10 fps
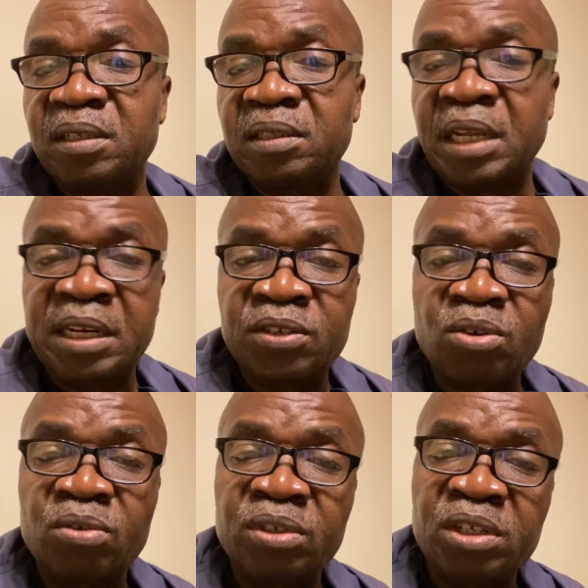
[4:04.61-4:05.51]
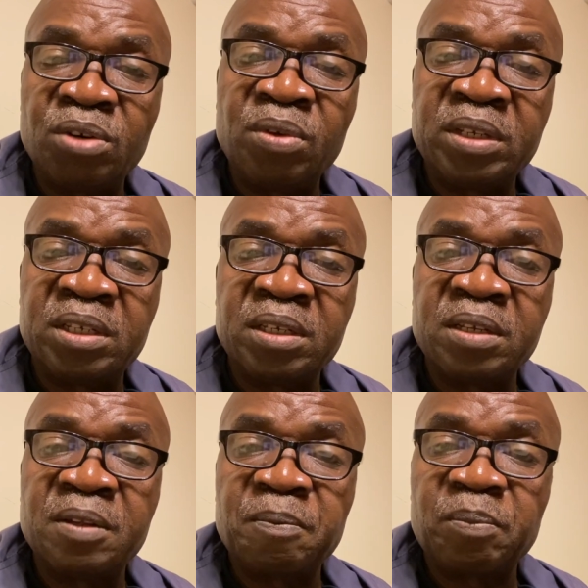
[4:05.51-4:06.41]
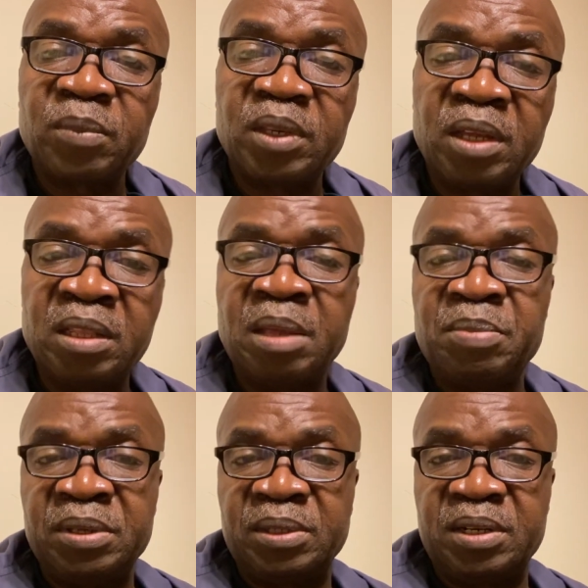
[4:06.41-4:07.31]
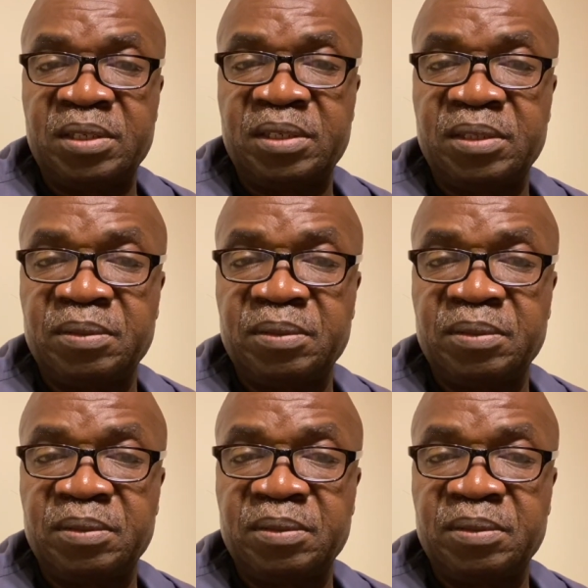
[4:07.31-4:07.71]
there is continuity in the business.